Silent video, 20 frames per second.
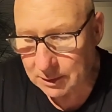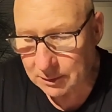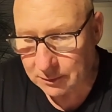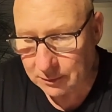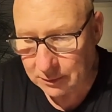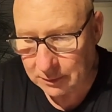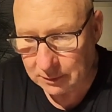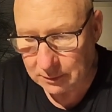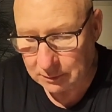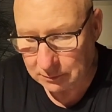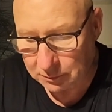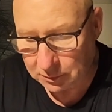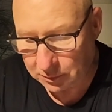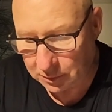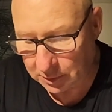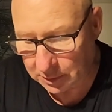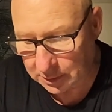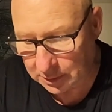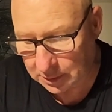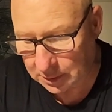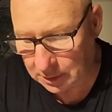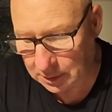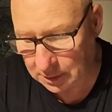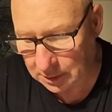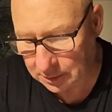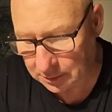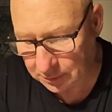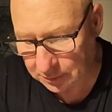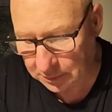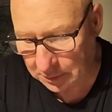So I'm just going to
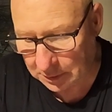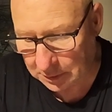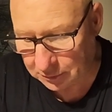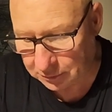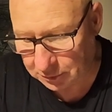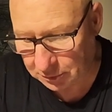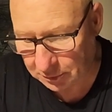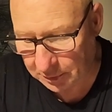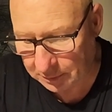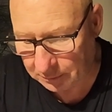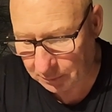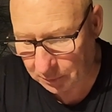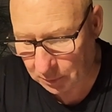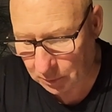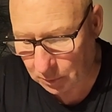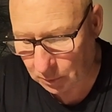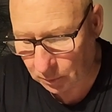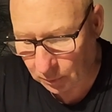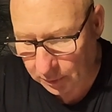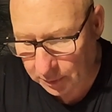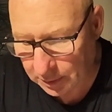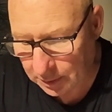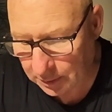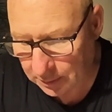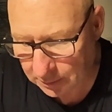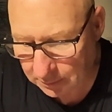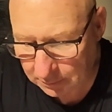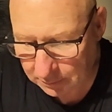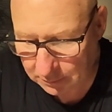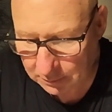start screen recording.
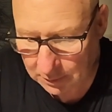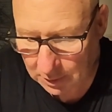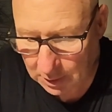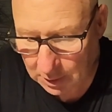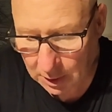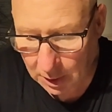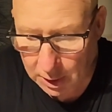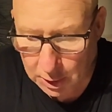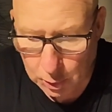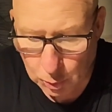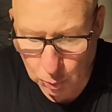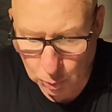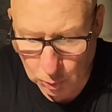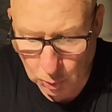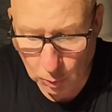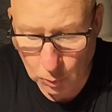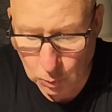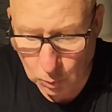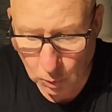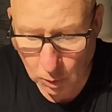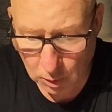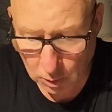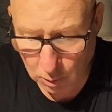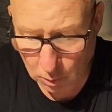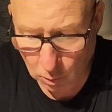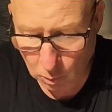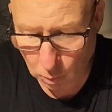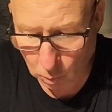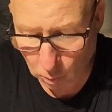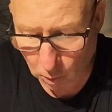3, 2,
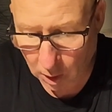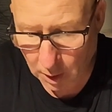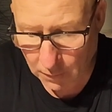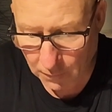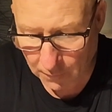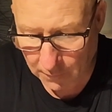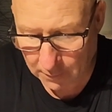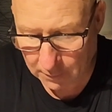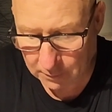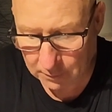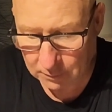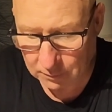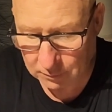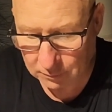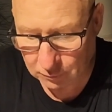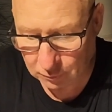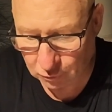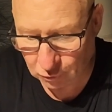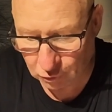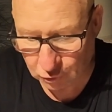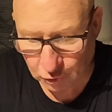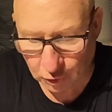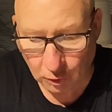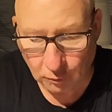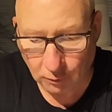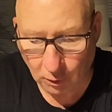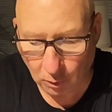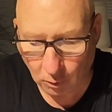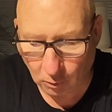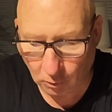1,
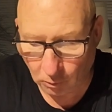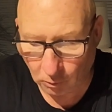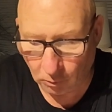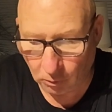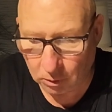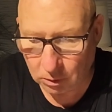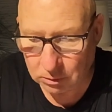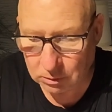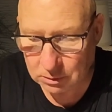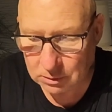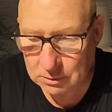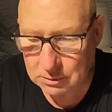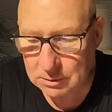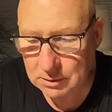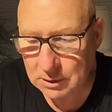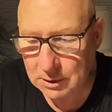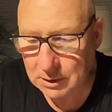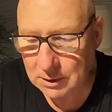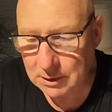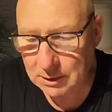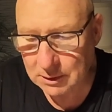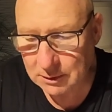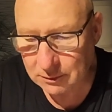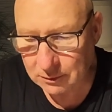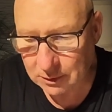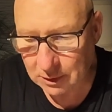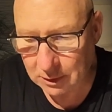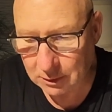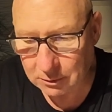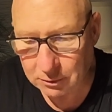0.
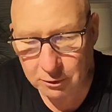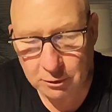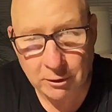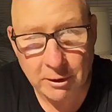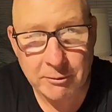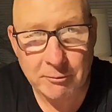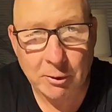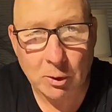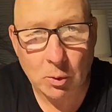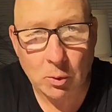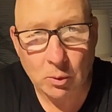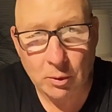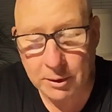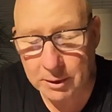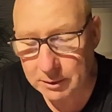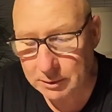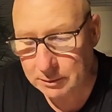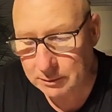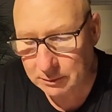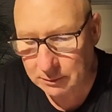So screen recording.